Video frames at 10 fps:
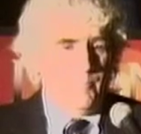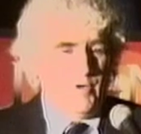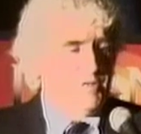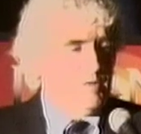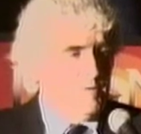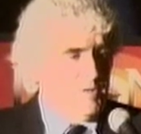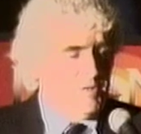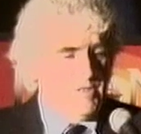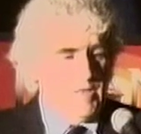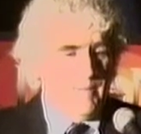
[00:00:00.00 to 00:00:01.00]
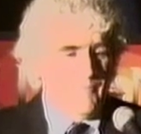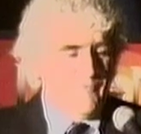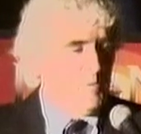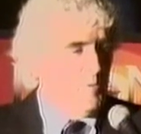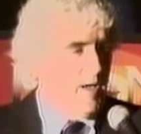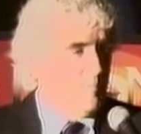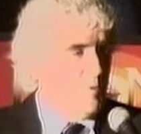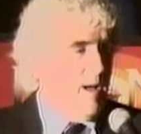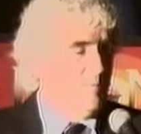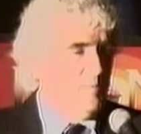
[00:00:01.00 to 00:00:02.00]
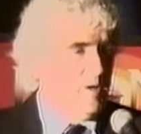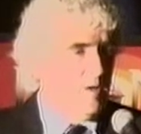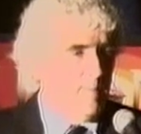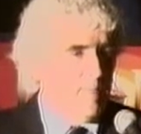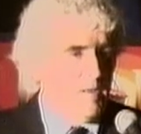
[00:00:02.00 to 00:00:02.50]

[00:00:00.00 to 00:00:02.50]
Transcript: President Nixon, he said, I'm afraid we got a problem here.